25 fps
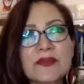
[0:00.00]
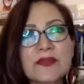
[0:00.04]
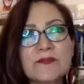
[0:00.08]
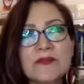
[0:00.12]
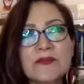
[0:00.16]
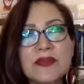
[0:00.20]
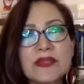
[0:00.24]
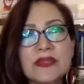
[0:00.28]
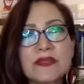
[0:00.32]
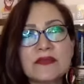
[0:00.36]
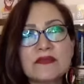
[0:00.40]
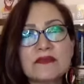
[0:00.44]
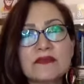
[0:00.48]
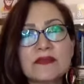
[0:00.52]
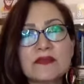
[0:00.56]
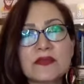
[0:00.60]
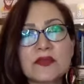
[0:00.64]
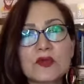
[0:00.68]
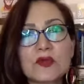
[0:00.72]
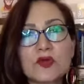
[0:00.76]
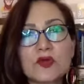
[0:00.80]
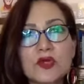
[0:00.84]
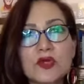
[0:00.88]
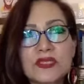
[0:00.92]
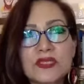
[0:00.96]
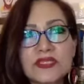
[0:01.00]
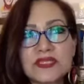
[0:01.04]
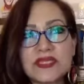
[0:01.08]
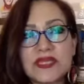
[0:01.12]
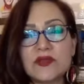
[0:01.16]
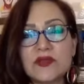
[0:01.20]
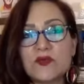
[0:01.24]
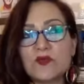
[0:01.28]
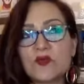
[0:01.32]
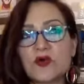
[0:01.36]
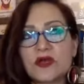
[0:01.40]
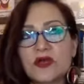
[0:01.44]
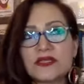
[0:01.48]
but the good
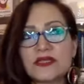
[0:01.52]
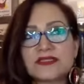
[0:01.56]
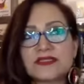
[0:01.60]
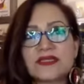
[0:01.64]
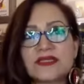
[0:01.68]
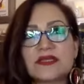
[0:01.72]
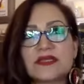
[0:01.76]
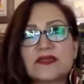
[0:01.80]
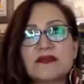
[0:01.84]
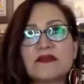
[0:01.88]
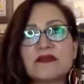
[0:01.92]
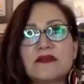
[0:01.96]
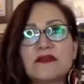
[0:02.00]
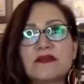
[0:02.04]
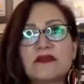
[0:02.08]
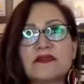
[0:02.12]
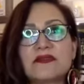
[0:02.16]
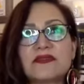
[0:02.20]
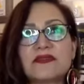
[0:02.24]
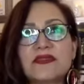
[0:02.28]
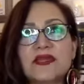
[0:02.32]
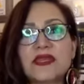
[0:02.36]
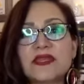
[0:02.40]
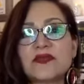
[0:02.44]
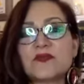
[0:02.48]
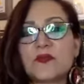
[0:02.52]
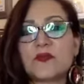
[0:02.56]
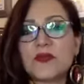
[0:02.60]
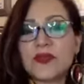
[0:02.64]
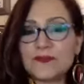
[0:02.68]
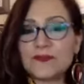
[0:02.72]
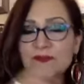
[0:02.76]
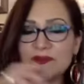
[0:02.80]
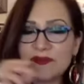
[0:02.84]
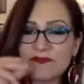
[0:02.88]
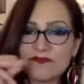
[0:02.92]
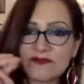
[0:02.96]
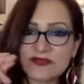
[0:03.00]
thing was that
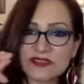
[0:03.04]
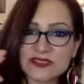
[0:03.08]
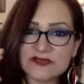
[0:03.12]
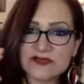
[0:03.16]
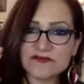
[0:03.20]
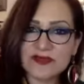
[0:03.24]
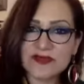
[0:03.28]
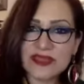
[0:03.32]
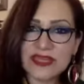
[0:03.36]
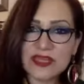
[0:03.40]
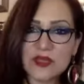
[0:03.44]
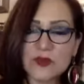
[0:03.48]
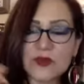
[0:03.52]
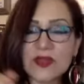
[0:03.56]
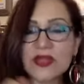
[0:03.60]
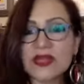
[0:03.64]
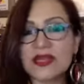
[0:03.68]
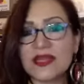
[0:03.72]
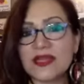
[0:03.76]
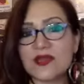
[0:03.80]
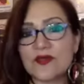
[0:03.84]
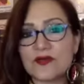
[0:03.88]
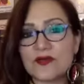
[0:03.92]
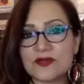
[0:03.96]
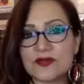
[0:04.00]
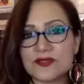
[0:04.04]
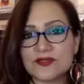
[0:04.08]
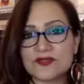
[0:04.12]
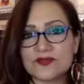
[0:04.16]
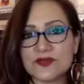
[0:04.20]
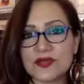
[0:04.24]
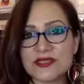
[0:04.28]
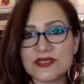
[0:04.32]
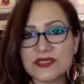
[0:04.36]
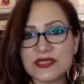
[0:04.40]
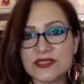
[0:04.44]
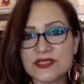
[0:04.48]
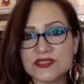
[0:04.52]
we pivoted very quickly
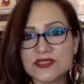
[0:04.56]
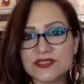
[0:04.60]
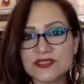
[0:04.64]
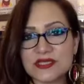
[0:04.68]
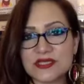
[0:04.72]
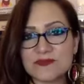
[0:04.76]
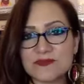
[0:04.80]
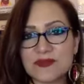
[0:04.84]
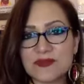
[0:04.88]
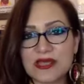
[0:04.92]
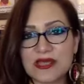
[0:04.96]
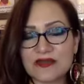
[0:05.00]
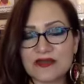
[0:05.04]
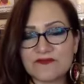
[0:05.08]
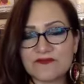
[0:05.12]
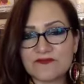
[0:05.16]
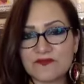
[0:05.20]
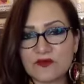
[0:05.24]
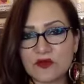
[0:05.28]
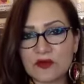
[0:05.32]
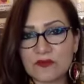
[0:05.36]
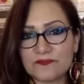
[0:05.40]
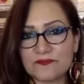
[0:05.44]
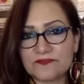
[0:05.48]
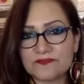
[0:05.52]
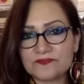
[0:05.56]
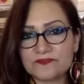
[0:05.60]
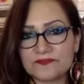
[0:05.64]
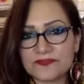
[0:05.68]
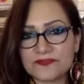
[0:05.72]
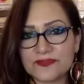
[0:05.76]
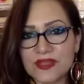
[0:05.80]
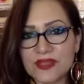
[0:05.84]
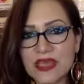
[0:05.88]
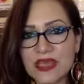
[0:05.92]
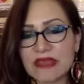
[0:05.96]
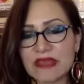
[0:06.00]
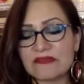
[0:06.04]
onto our digital platform.
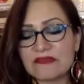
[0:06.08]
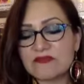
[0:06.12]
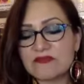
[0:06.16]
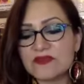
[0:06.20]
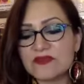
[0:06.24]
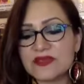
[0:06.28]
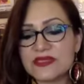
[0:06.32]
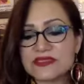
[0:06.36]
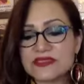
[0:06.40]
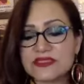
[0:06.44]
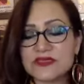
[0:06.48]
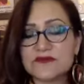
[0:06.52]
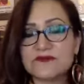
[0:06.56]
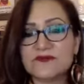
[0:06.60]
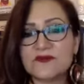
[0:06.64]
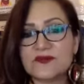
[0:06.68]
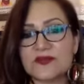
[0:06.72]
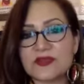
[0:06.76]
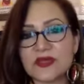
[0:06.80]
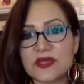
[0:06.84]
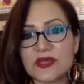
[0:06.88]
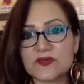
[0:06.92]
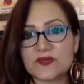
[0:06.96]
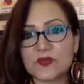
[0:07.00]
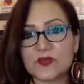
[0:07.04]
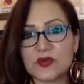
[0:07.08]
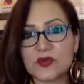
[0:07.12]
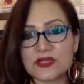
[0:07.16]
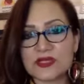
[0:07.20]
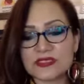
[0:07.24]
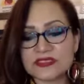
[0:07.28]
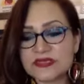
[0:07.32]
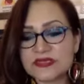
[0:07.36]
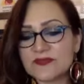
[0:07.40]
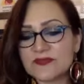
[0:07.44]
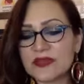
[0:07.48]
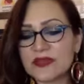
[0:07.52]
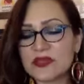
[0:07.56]
And the reason for that
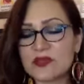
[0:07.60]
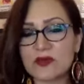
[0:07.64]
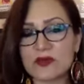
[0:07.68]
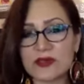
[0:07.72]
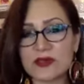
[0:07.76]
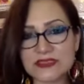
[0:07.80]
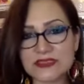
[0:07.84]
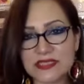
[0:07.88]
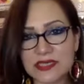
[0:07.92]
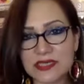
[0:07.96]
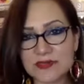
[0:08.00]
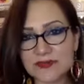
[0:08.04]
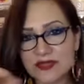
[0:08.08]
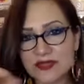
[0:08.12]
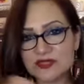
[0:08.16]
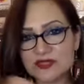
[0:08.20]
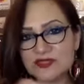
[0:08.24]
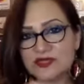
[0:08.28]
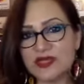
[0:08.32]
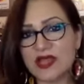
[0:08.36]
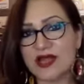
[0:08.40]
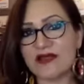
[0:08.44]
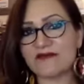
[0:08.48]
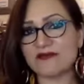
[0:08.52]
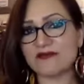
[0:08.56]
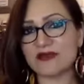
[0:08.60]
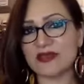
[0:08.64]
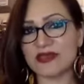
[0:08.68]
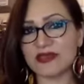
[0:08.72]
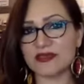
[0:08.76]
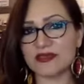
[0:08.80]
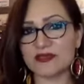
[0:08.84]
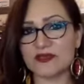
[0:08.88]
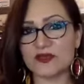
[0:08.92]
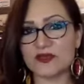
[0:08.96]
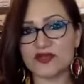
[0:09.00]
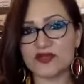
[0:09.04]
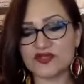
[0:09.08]
was that because I've been
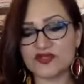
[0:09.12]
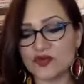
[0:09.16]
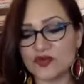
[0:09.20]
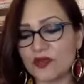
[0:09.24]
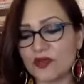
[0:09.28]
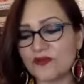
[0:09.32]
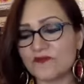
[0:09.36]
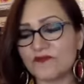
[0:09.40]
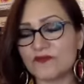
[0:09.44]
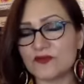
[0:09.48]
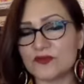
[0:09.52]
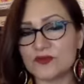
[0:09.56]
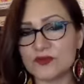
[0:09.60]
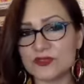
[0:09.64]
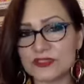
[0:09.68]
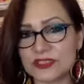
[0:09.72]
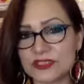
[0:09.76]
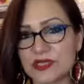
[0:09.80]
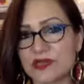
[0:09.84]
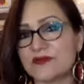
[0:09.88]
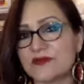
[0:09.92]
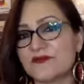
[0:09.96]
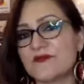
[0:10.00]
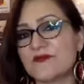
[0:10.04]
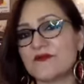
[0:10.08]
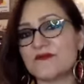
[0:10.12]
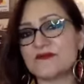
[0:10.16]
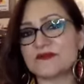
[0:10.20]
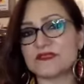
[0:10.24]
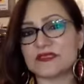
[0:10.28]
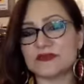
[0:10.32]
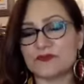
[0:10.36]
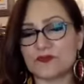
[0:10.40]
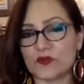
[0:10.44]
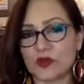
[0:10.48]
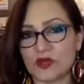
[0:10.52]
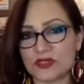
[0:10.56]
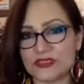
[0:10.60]
traveling, you know, Joy of Urdu started when I was
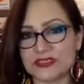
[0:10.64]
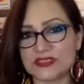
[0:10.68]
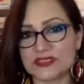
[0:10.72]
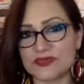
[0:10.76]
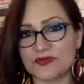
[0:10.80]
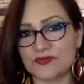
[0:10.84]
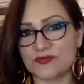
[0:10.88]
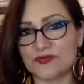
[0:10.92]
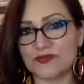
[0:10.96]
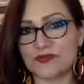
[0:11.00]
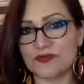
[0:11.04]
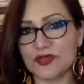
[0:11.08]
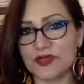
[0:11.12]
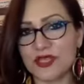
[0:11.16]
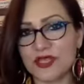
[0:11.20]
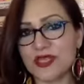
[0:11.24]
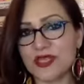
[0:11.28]
in Moscow,